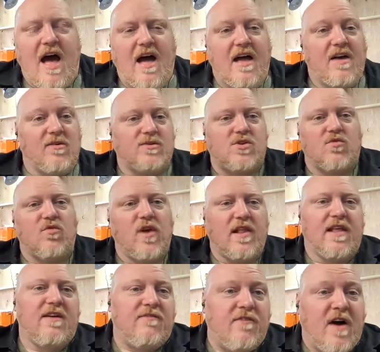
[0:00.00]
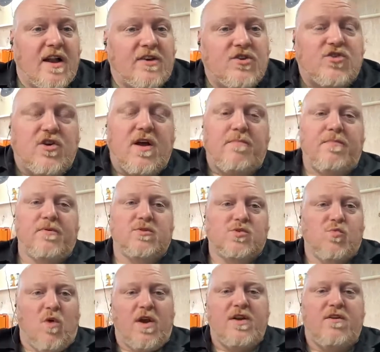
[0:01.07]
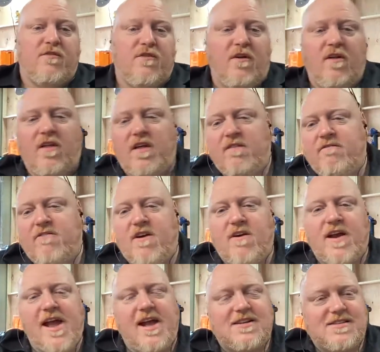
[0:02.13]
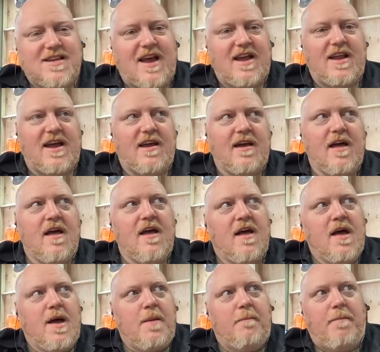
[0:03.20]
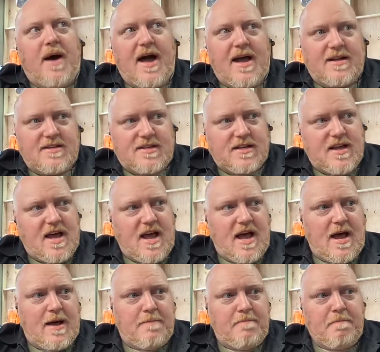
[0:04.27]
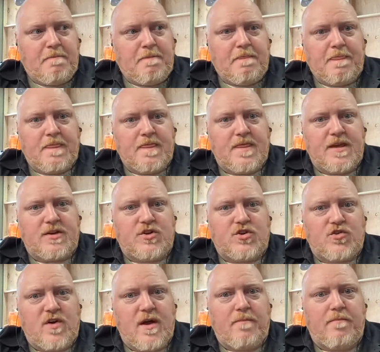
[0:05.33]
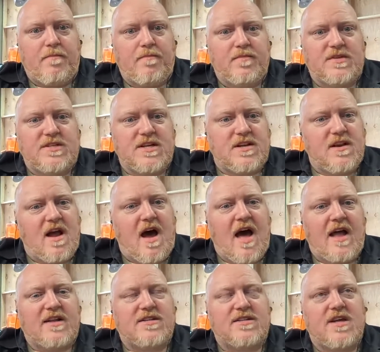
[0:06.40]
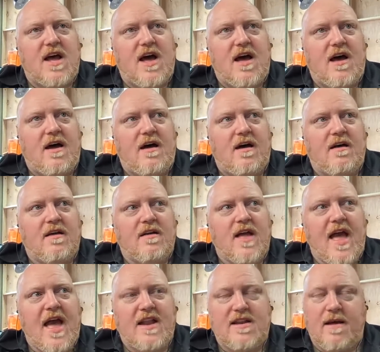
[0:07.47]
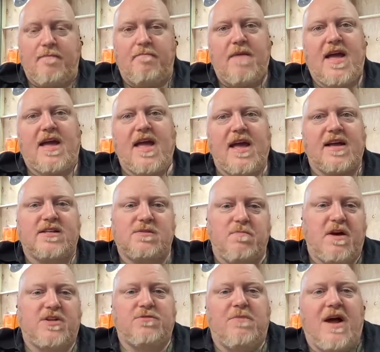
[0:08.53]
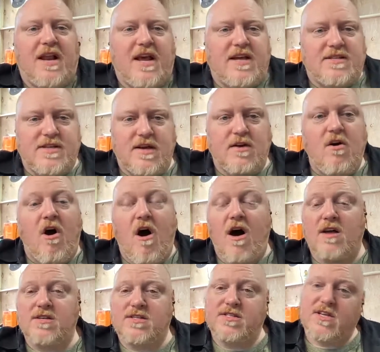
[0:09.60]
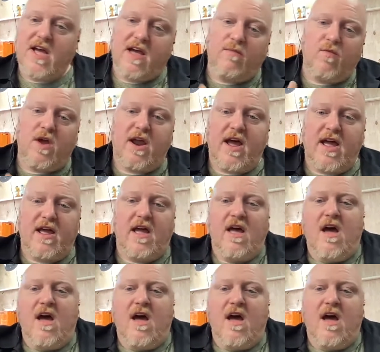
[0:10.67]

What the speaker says: It was a really fun trip. It was wonderful, very exciting. But the trip did not end up making as much money as it cost. And when I